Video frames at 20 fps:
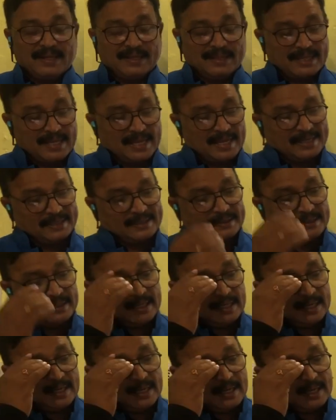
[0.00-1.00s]
Then
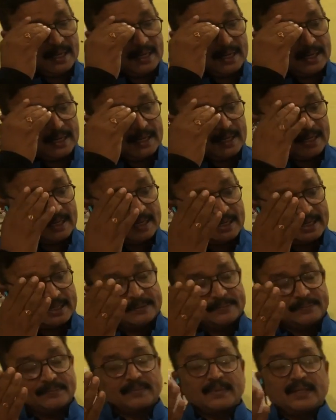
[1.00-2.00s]

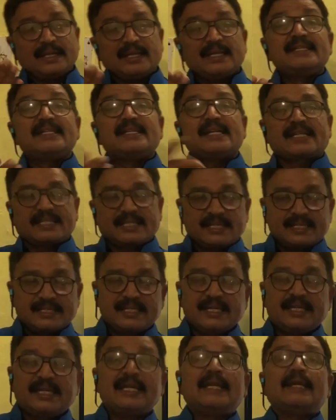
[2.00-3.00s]
injections
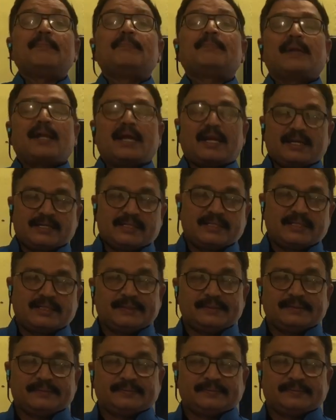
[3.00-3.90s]
and implants.